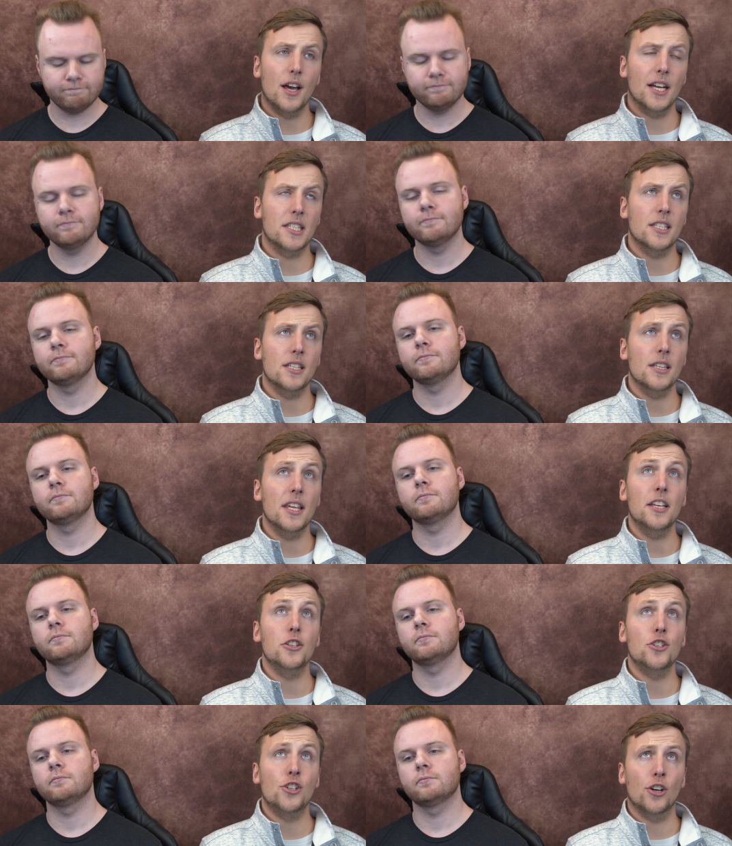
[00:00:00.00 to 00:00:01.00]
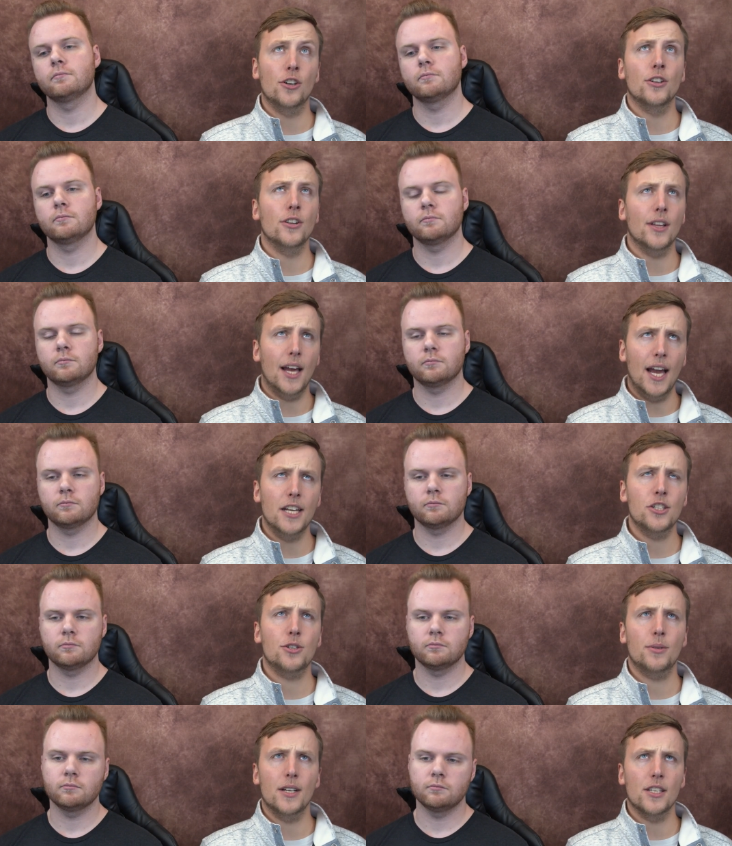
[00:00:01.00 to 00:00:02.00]
Speaker 1: thus the journal
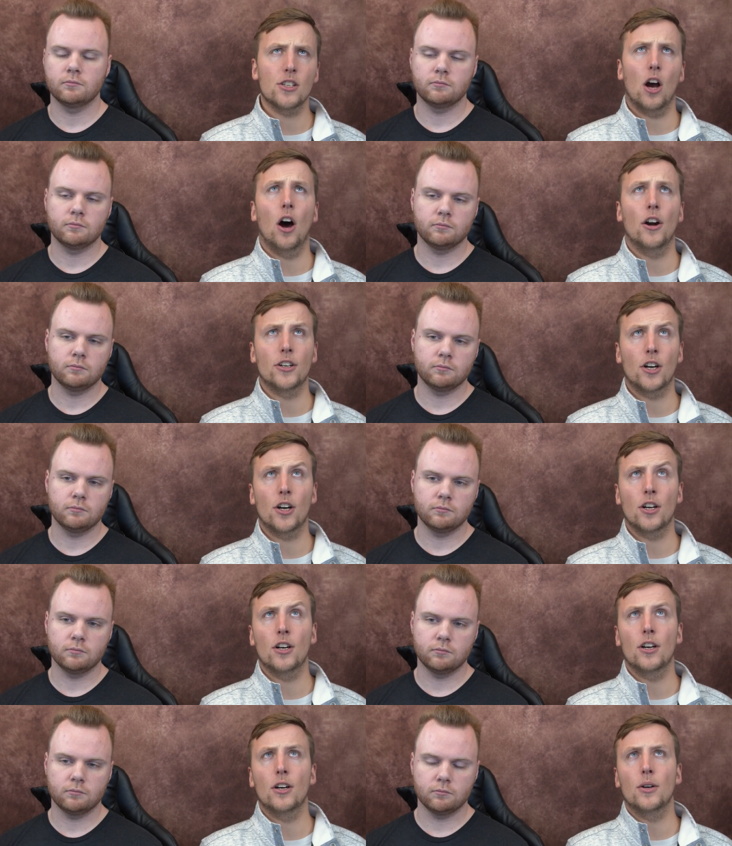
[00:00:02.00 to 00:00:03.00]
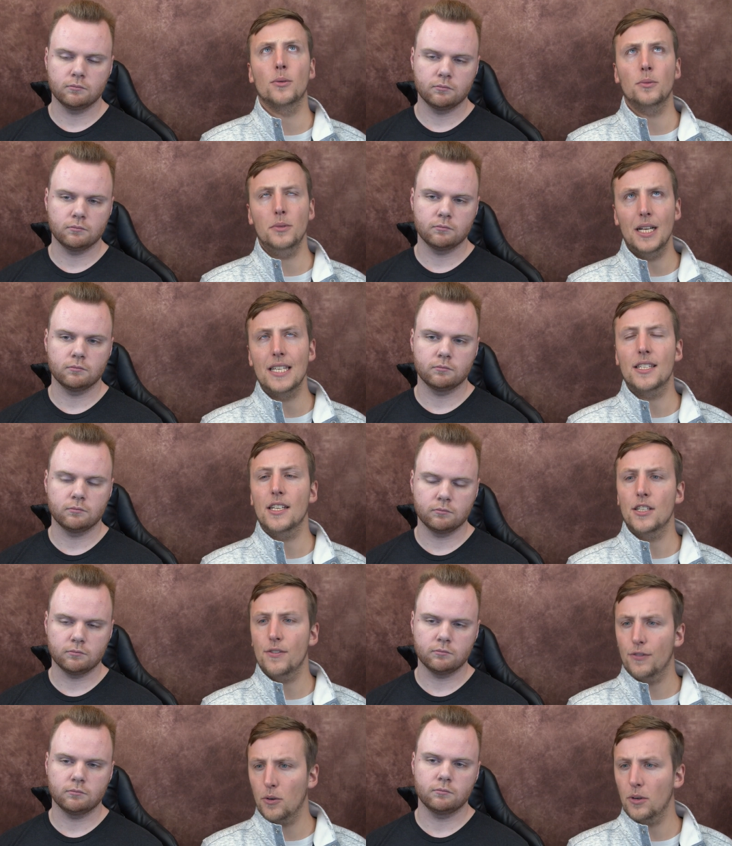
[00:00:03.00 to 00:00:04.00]
entries are her
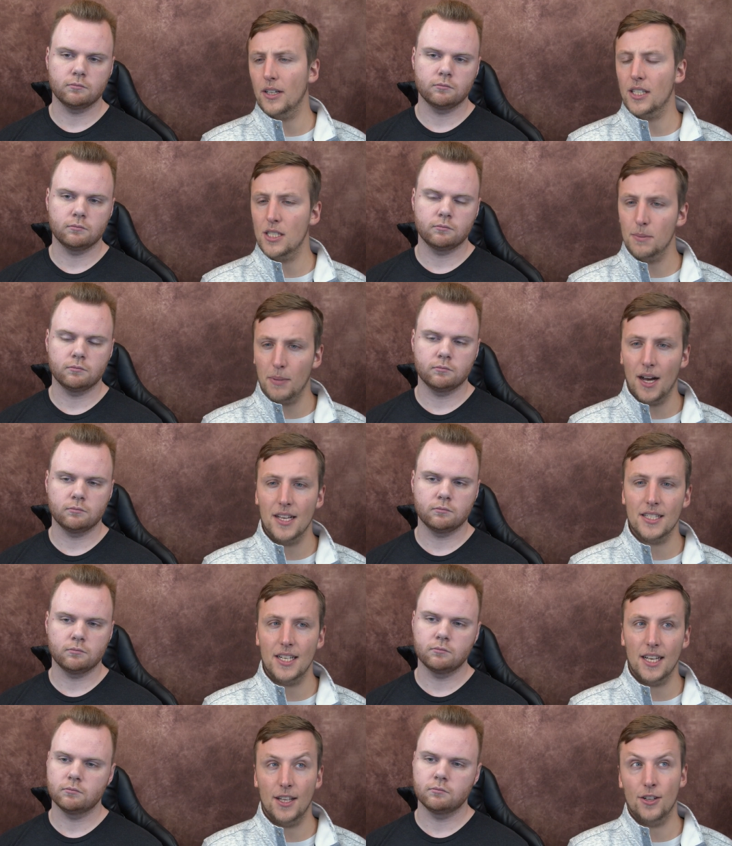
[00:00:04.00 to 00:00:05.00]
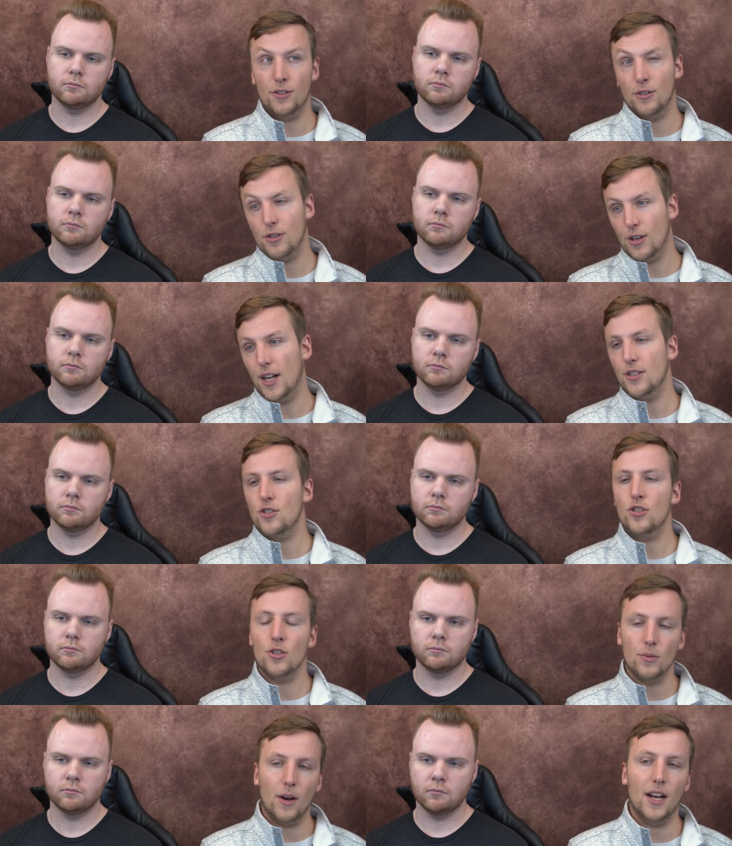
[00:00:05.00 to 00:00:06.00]
reason for expositing and her thoughts
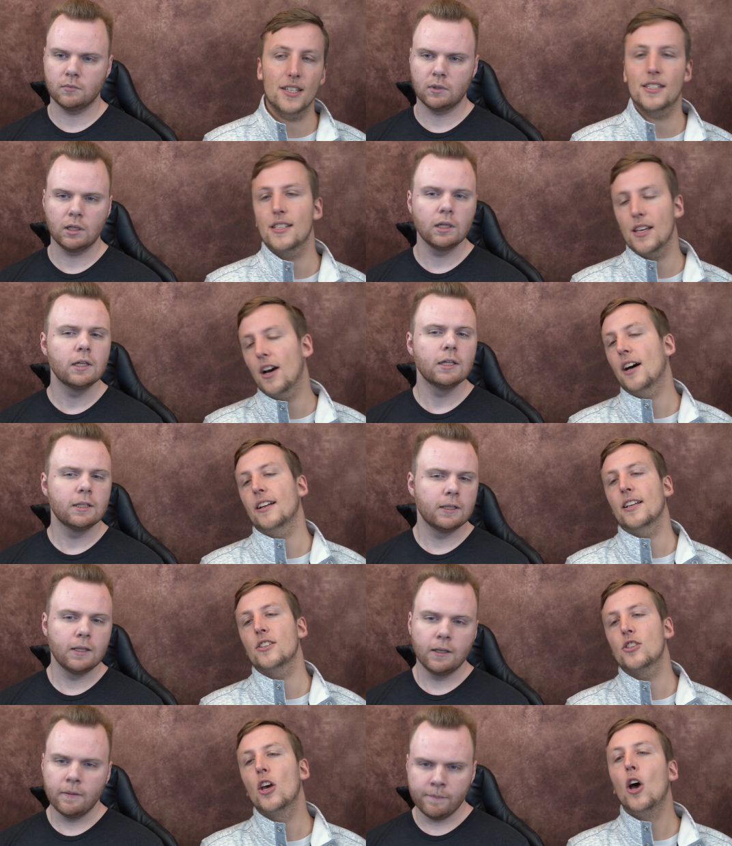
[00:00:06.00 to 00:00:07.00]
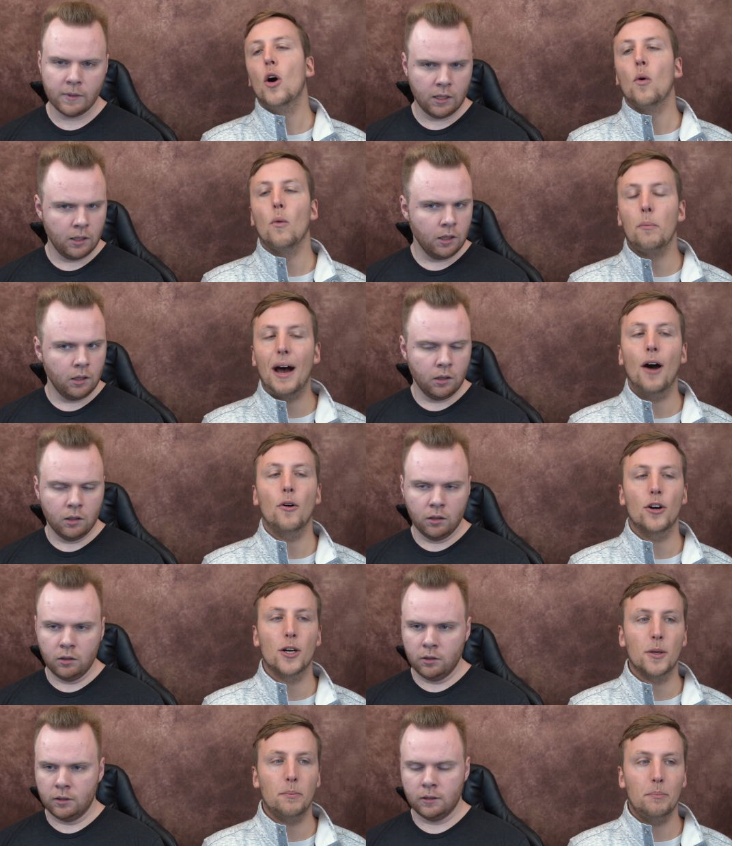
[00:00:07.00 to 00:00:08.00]
to us the audience about
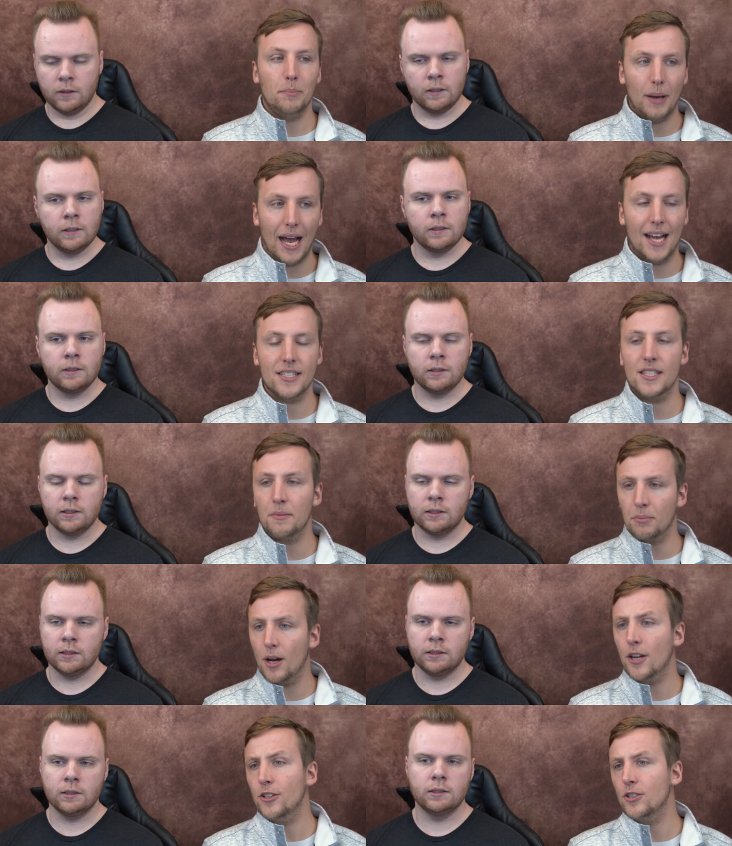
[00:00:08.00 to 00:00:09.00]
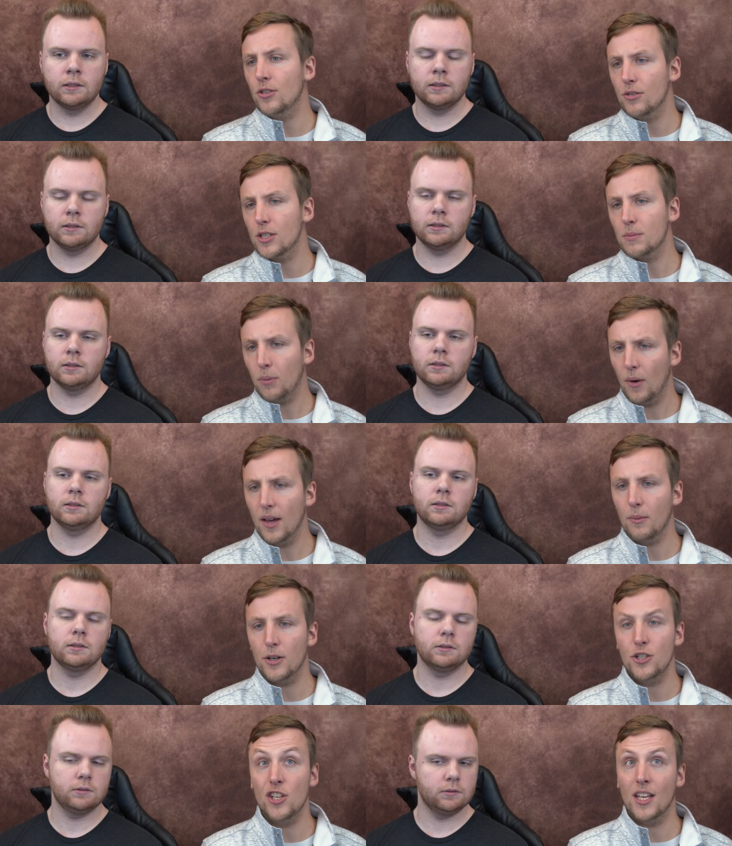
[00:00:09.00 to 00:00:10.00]
her past that brought her to this point
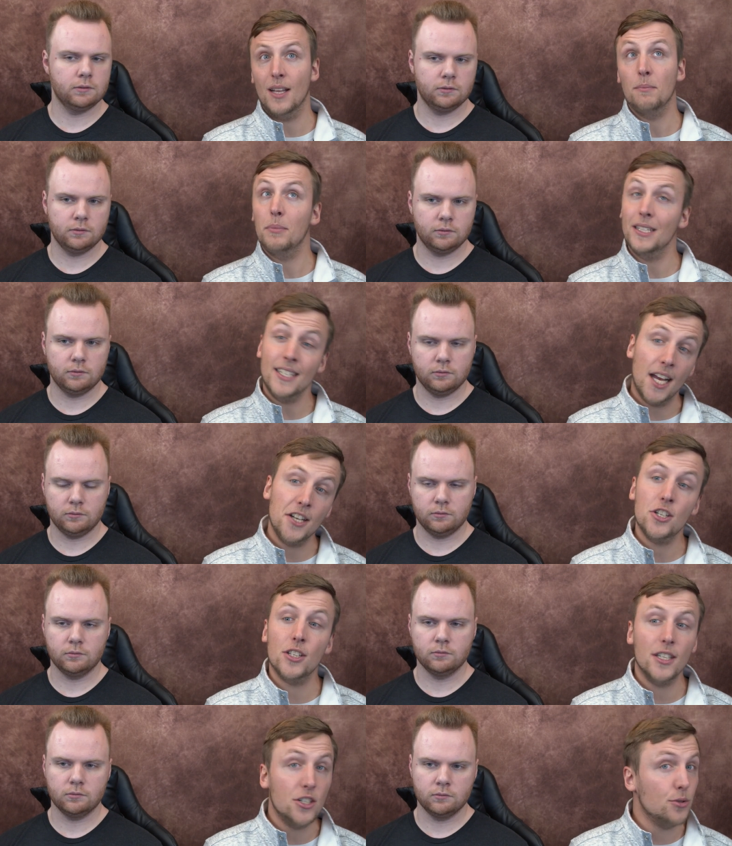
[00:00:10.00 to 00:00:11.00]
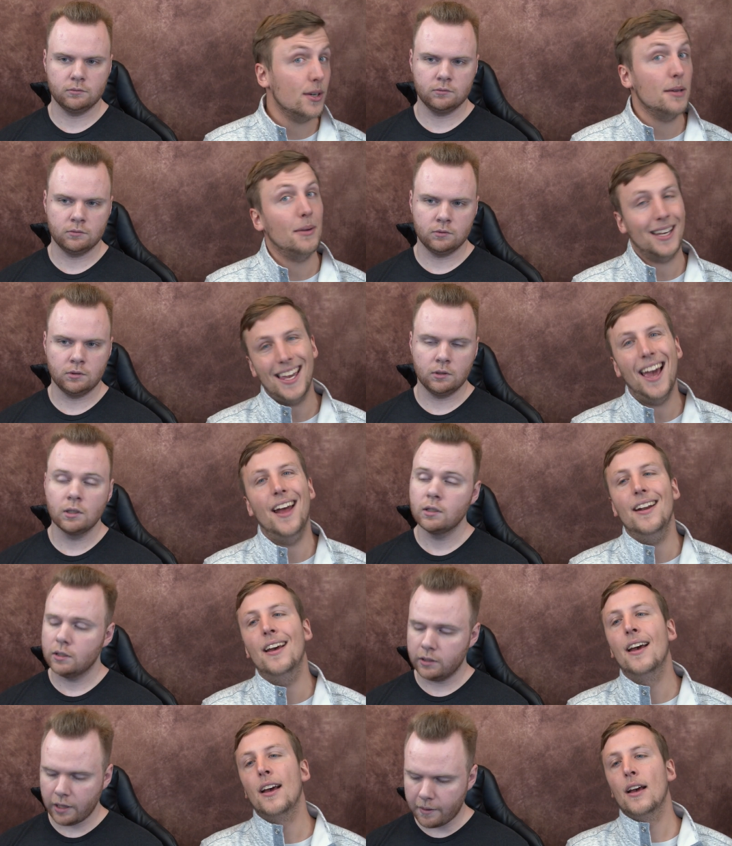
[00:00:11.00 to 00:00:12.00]
where she can potentially dream
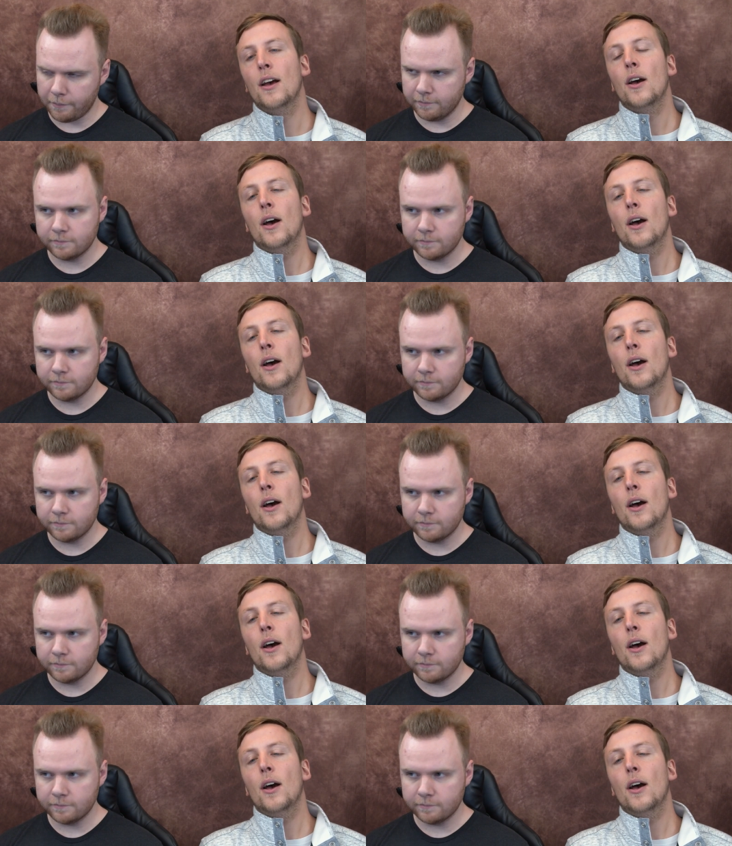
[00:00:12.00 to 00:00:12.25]
again Yeah,